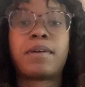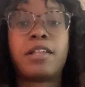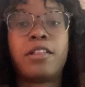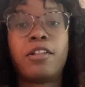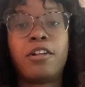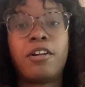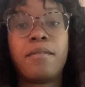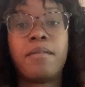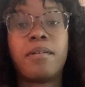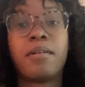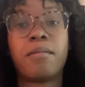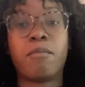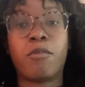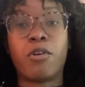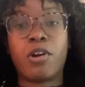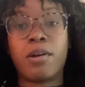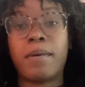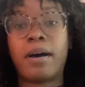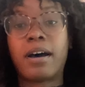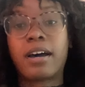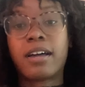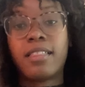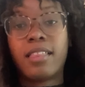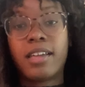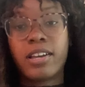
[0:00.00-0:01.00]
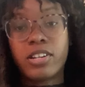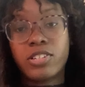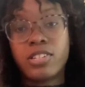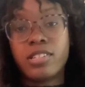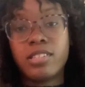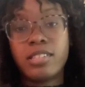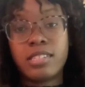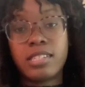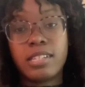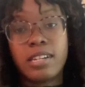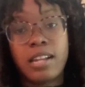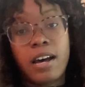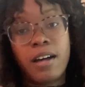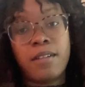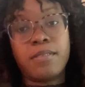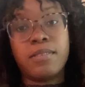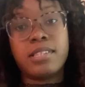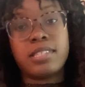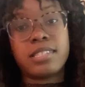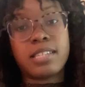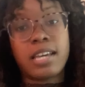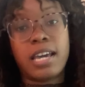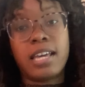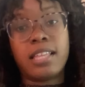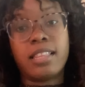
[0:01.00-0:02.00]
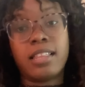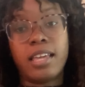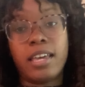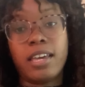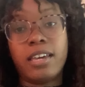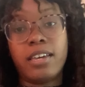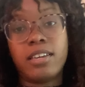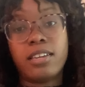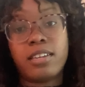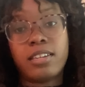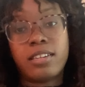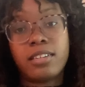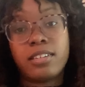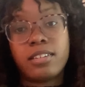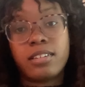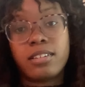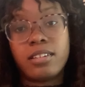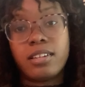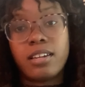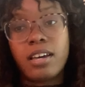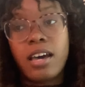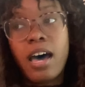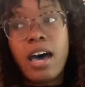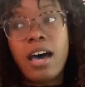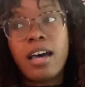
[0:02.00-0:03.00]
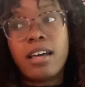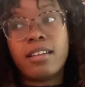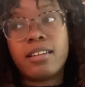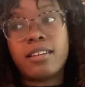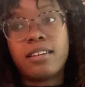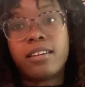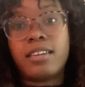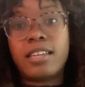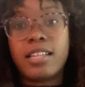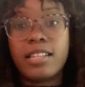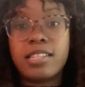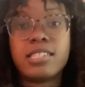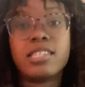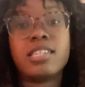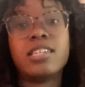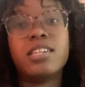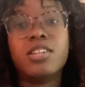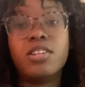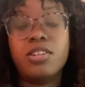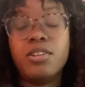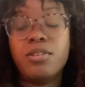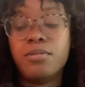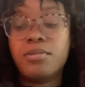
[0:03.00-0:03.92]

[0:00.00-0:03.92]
a little bit more about collections and how the site like gets in new